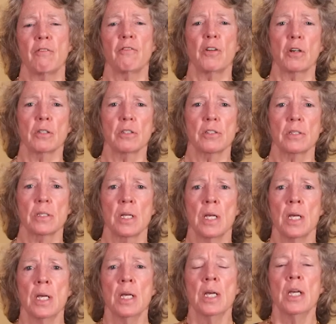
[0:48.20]
First,
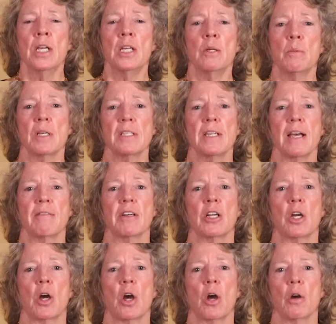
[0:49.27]
you must have a
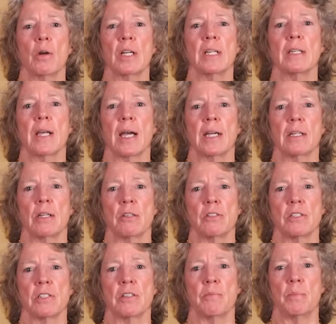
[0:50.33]
current
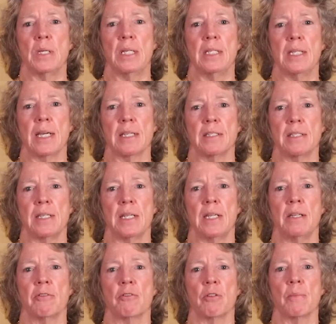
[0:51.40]
diagnosis of
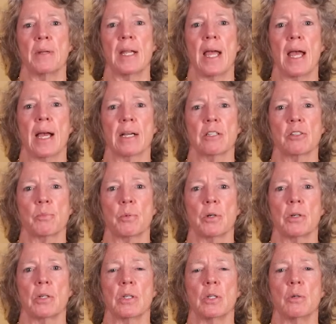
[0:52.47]
PTSD from an
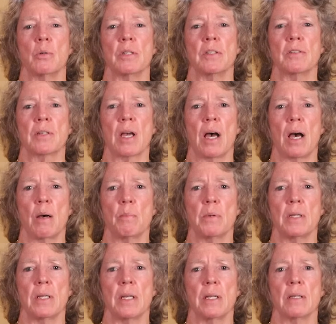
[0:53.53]
expert who is
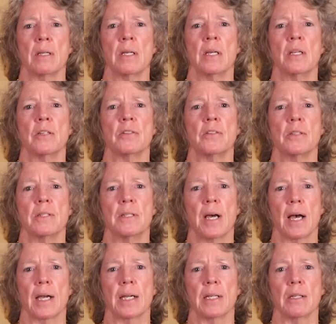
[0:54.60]
competent to
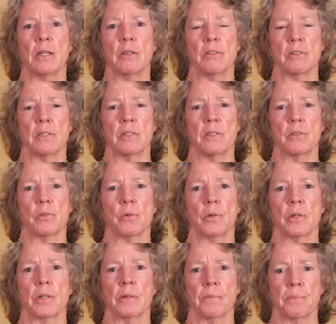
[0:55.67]
diagnose the
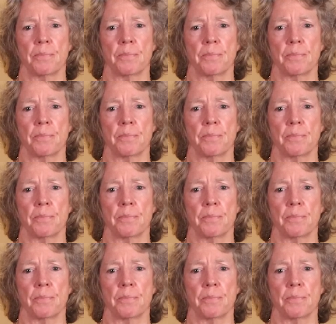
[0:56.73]
disorder.